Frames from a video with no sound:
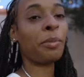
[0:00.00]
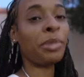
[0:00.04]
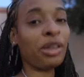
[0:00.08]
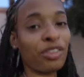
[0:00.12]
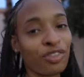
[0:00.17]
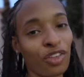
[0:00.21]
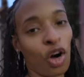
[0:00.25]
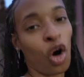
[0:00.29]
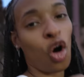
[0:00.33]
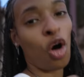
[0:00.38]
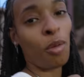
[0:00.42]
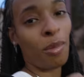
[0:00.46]
me
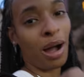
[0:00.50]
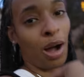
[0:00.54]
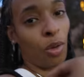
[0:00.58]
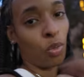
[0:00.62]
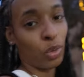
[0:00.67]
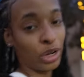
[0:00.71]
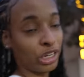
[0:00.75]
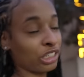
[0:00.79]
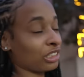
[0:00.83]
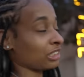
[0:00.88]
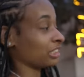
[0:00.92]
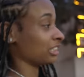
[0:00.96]
for all my
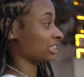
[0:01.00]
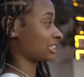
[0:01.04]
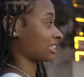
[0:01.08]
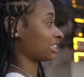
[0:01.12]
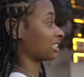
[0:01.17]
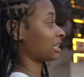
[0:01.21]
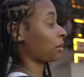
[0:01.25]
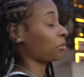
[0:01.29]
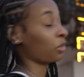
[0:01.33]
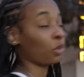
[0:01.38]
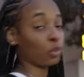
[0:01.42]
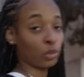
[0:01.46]
weirdness because
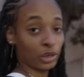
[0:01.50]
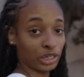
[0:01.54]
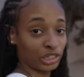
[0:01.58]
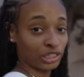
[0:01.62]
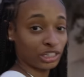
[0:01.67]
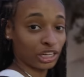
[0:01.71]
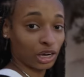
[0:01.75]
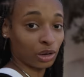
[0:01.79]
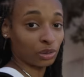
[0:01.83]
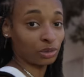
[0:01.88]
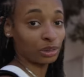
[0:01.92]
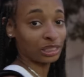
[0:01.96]
I'm a
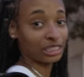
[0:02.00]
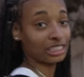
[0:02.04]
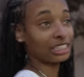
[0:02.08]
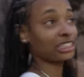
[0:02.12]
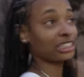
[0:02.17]
weirdo and